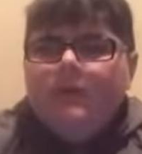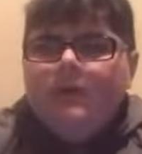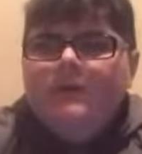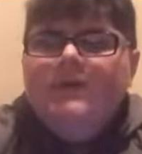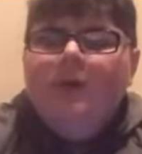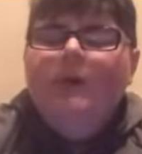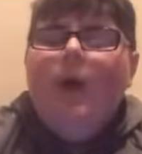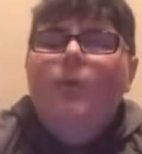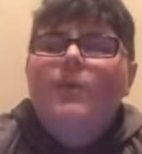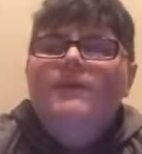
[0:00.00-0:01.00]
So now
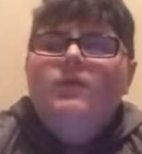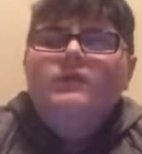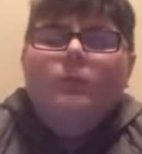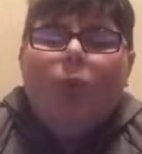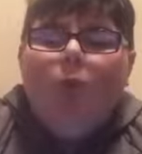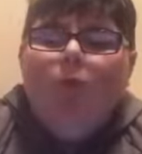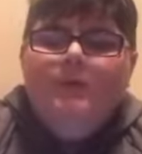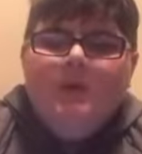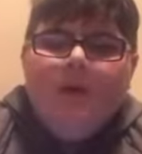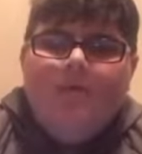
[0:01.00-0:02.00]
we're moving on to Wolves,
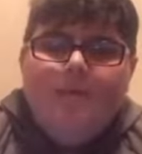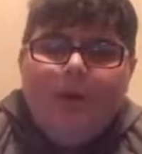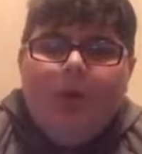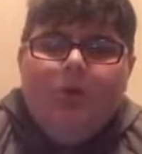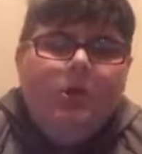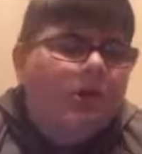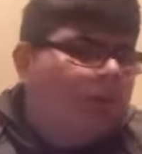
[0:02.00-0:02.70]
the Molineux.